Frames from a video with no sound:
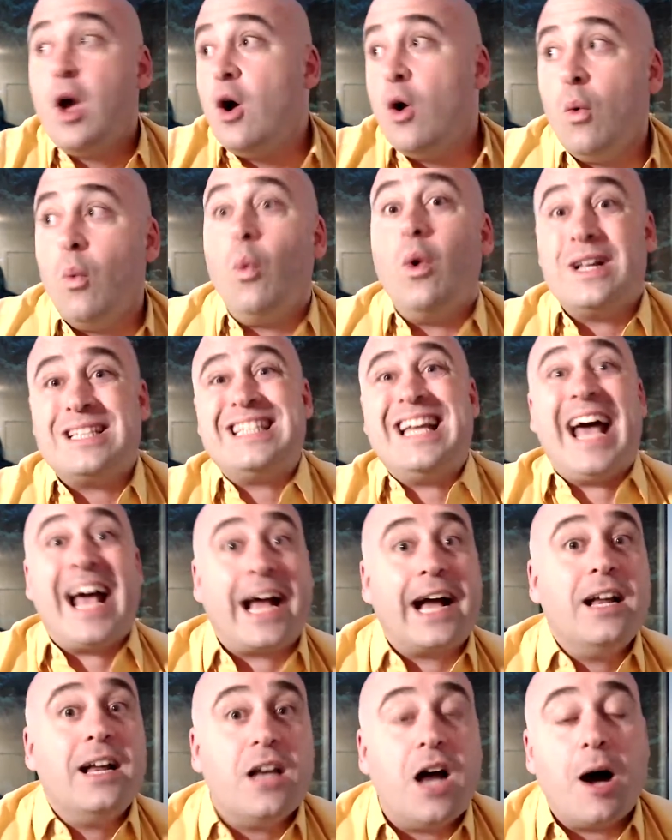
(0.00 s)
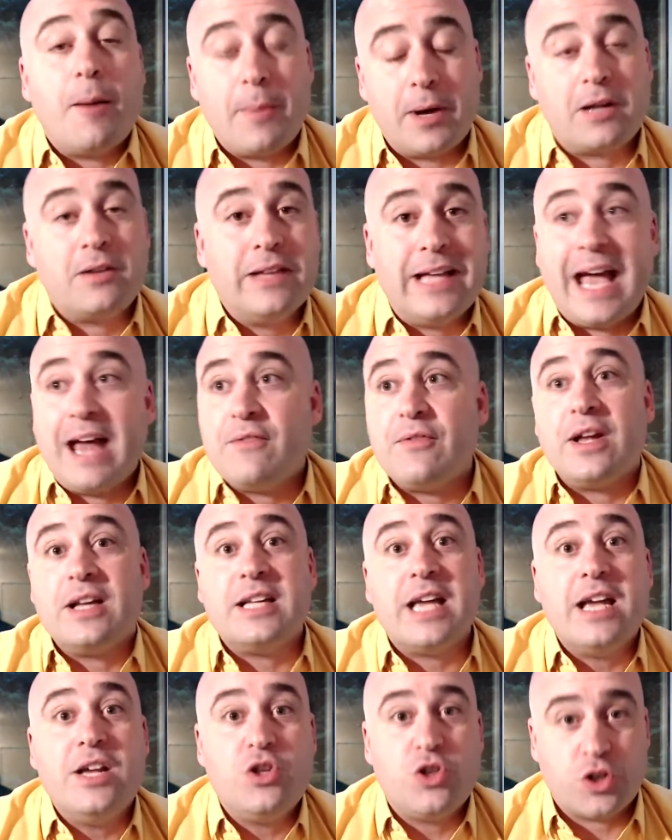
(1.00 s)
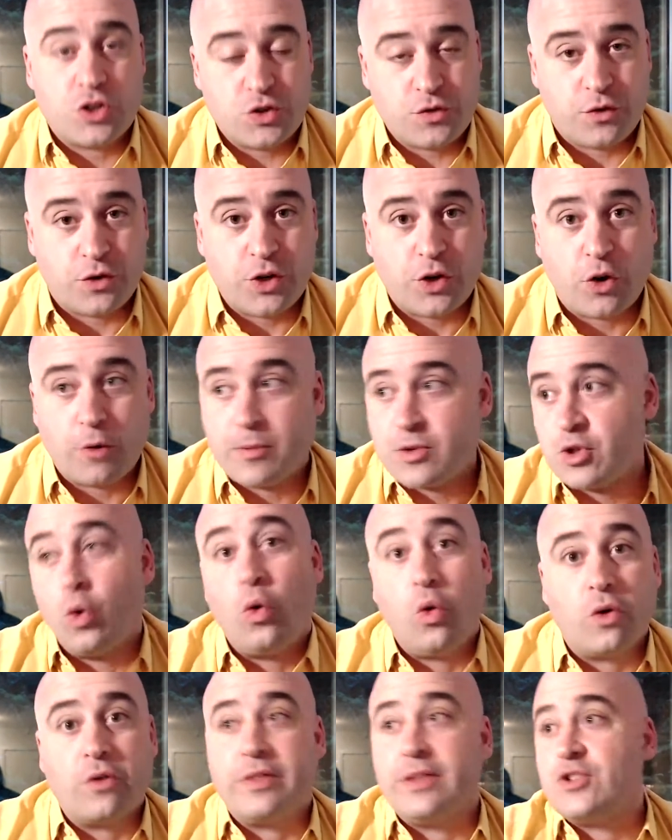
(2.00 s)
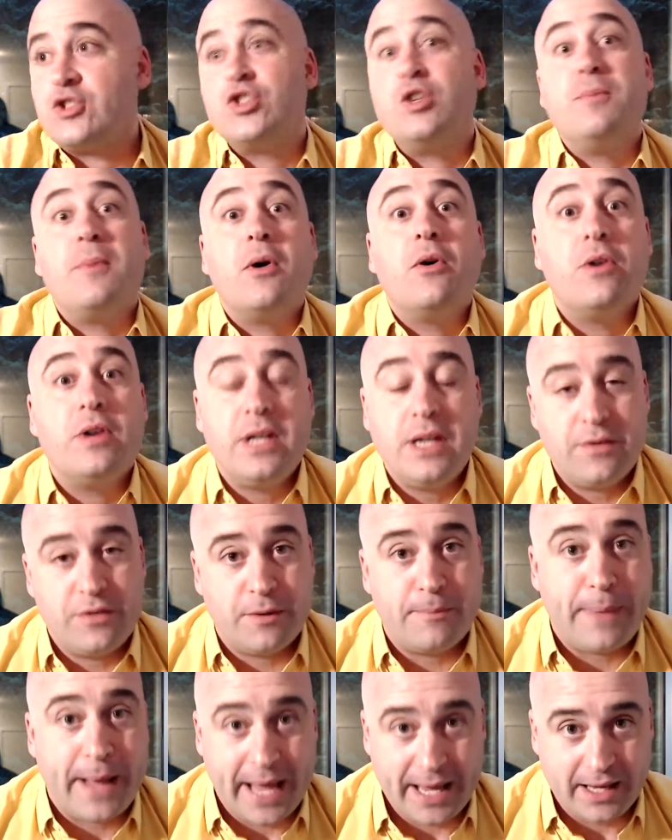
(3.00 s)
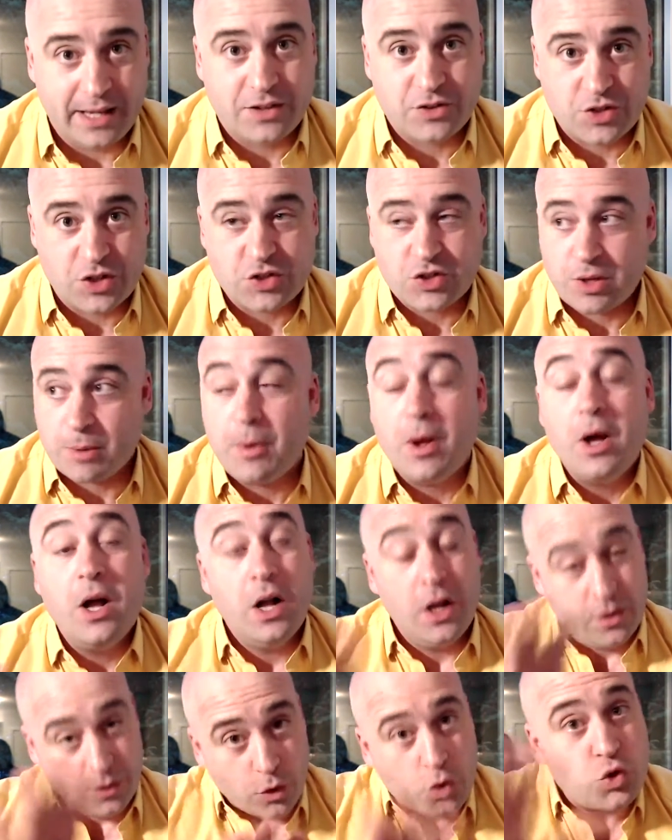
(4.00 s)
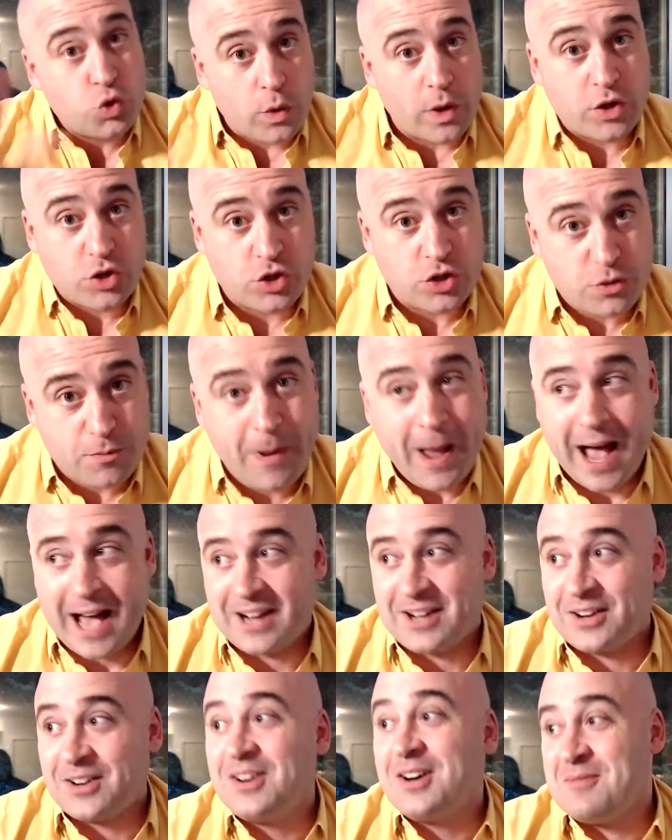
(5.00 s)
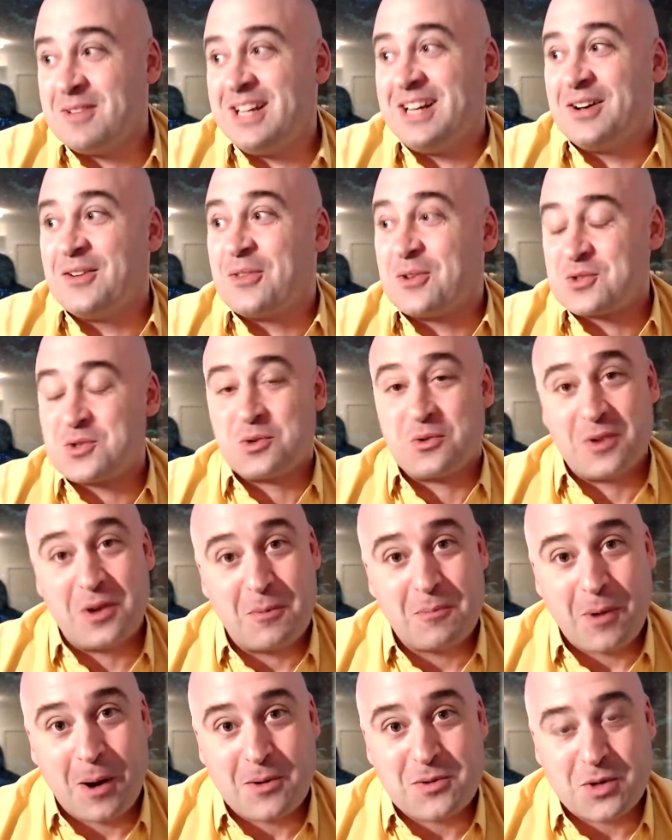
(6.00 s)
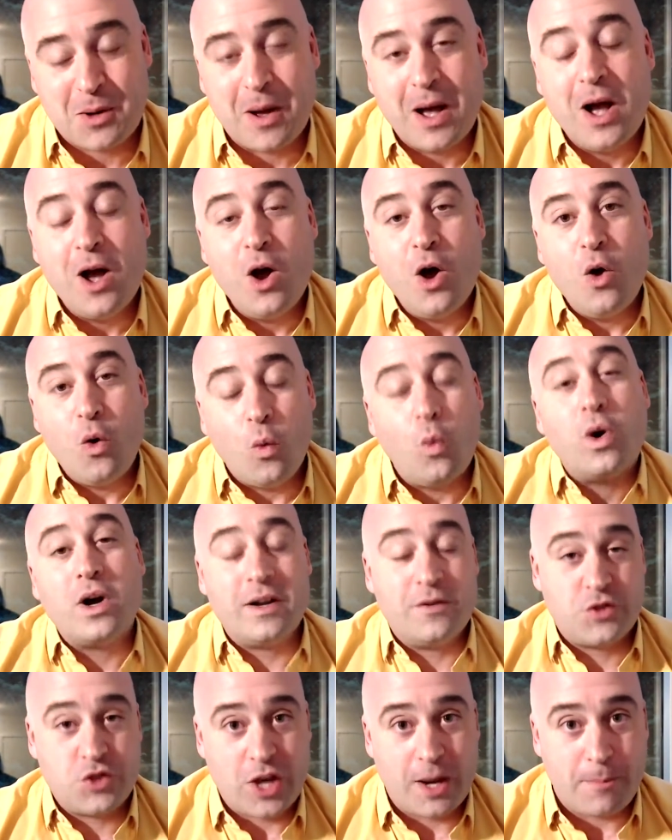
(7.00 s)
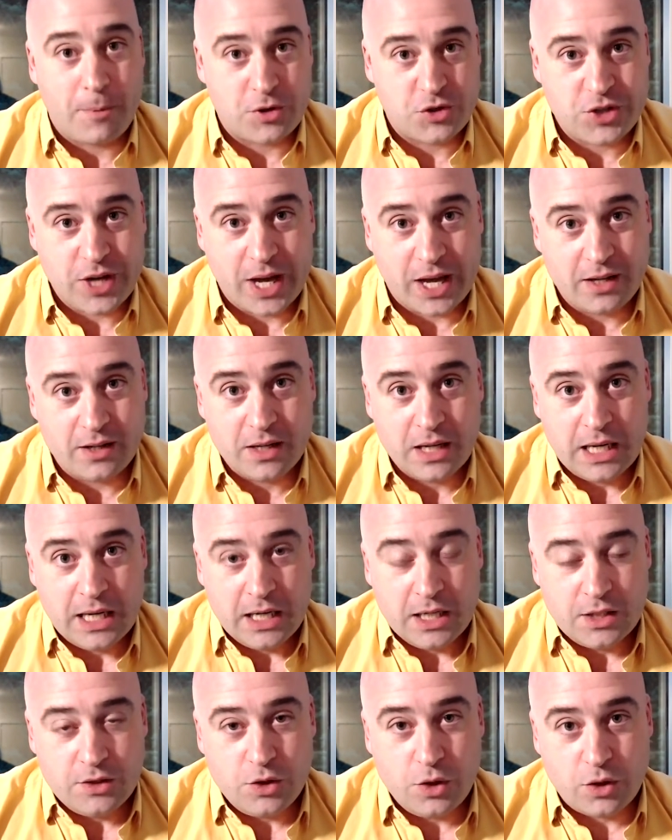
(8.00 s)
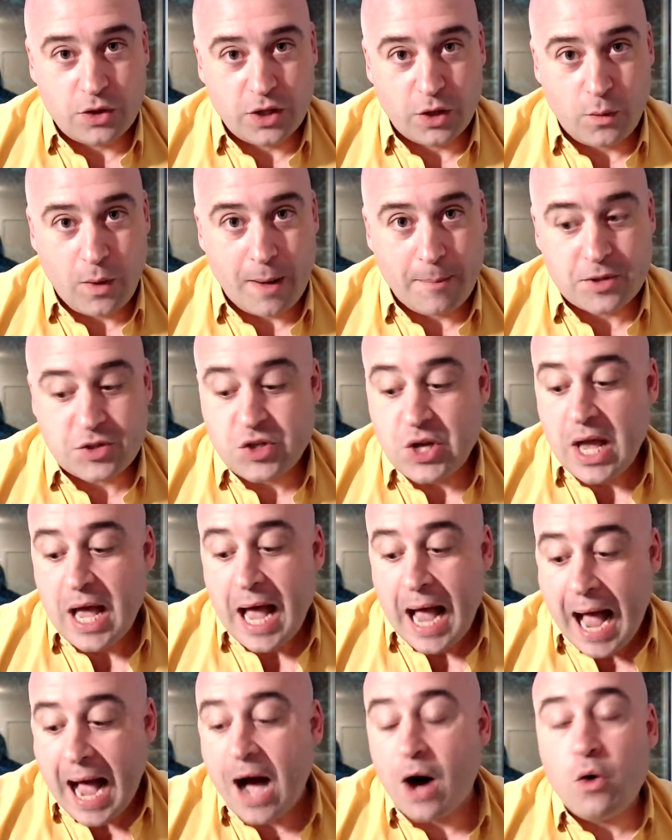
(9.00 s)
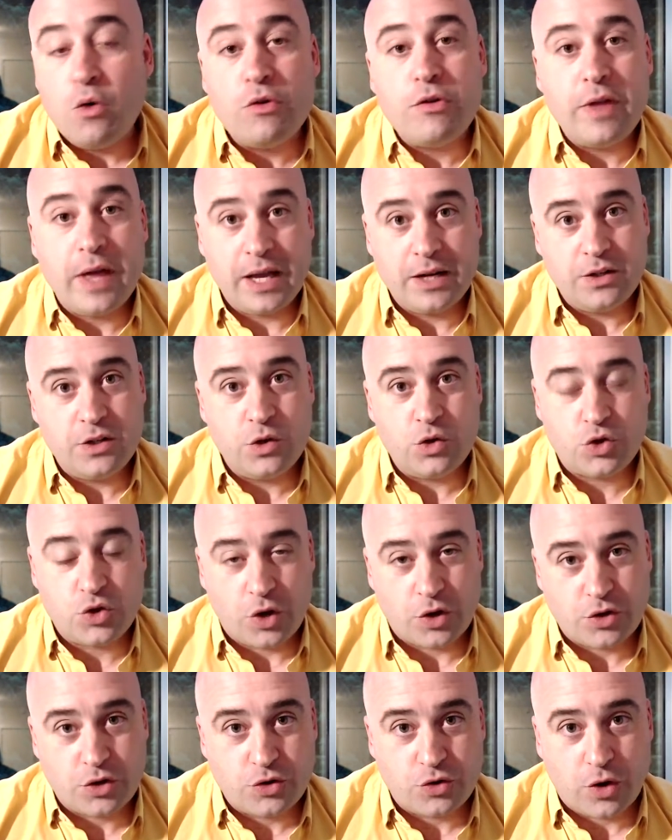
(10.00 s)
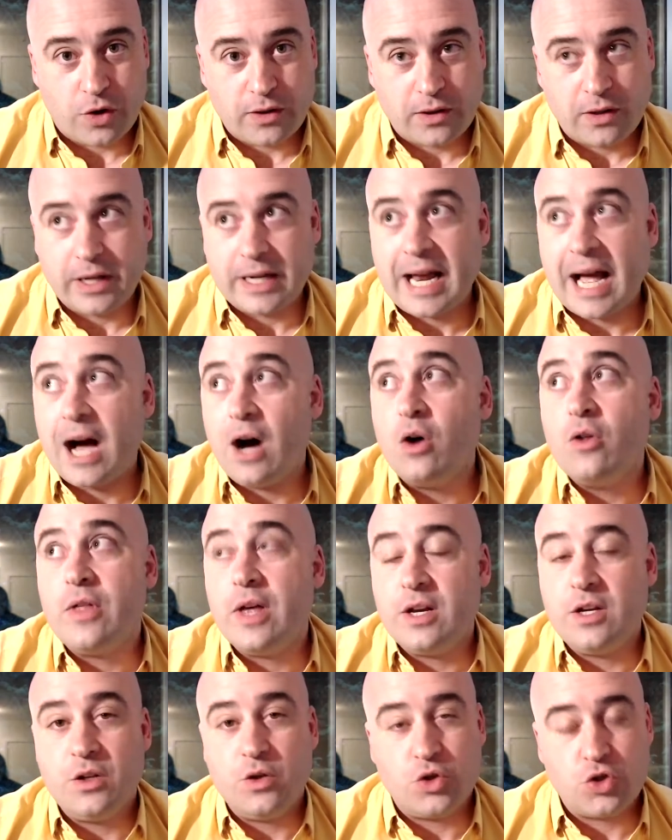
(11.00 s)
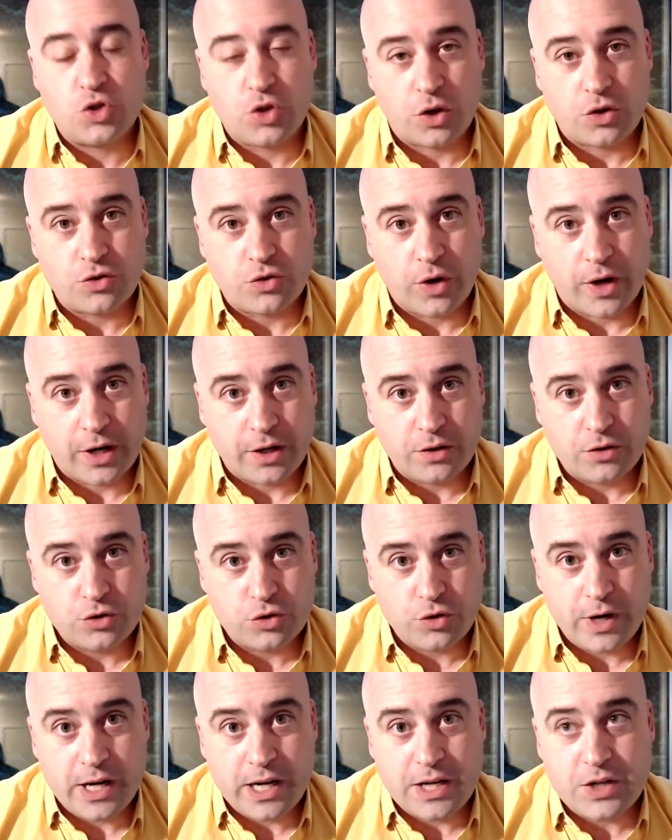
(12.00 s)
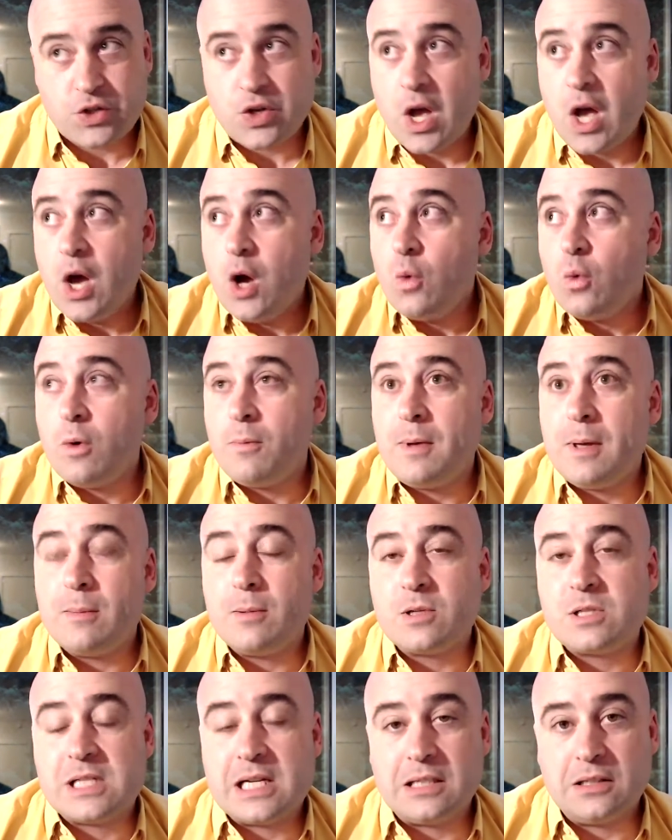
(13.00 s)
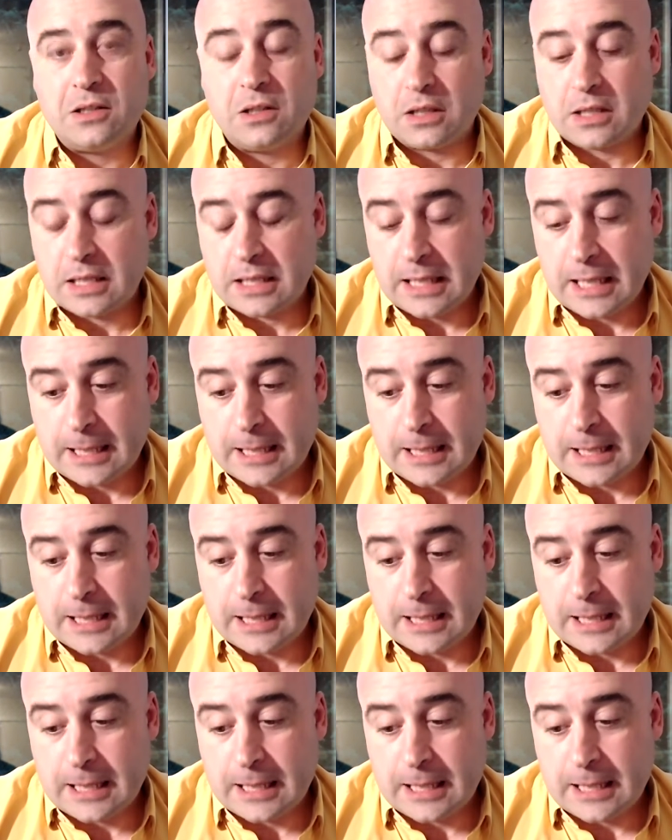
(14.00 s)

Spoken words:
what's economically advantageous for Europe as a whole, or the stability of the banking system? Those questions matter. Those are real problems. What if Cyprus had nuclear weapons? How then do you start to draw the line? How then do you start drawing treaties? When people say, look,